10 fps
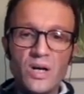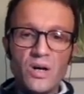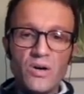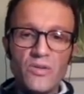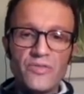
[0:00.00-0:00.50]

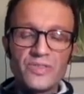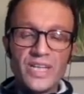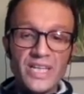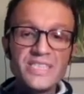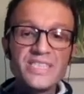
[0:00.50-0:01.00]
of
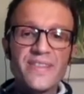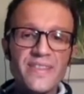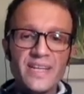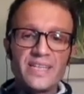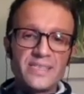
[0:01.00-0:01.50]
the
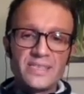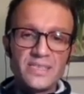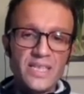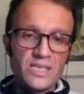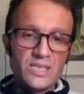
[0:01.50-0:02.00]
Xthin
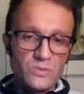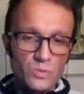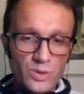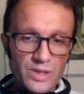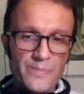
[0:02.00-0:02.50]

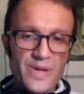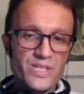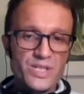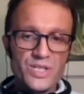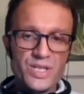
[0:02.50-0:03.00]
network
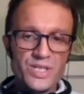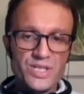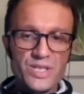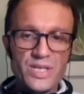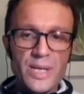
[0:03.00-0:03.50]

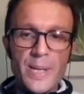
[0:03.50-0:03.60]
messages,